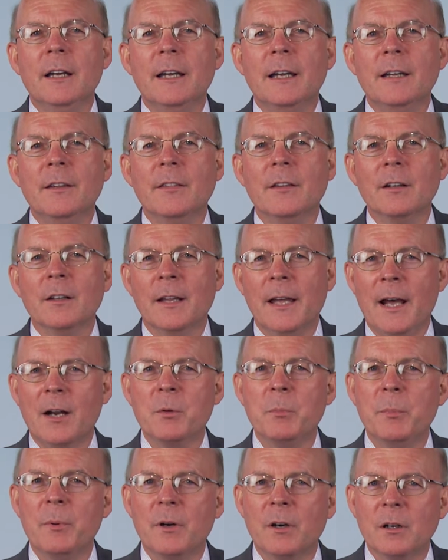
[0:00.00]
in the
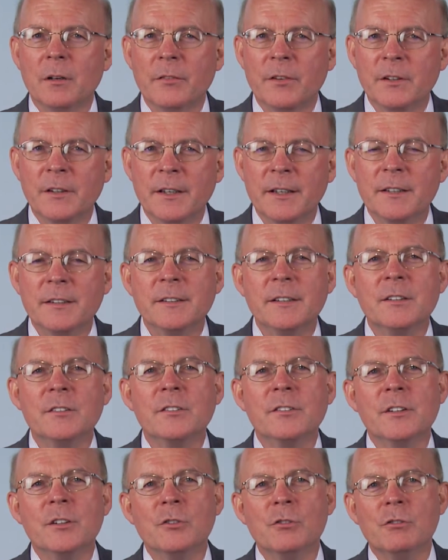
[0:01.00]
latter part of the
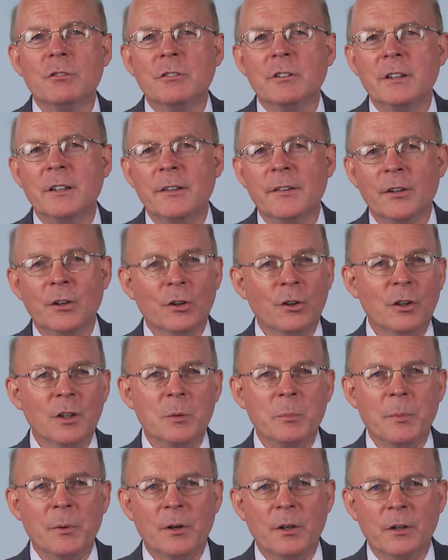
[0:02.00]
19th century and the
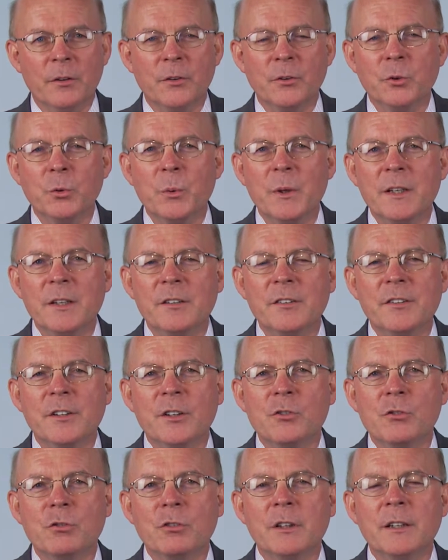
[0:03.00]
early part of the 20th
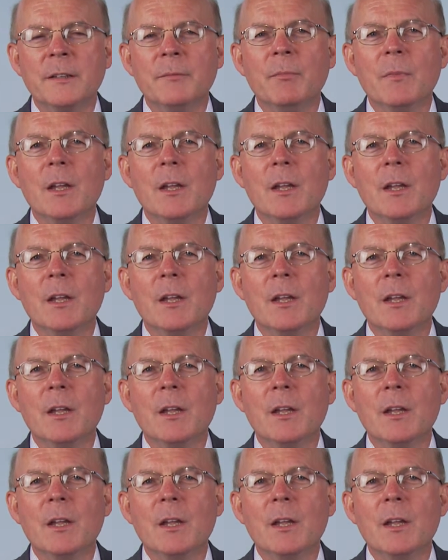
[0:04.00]
century,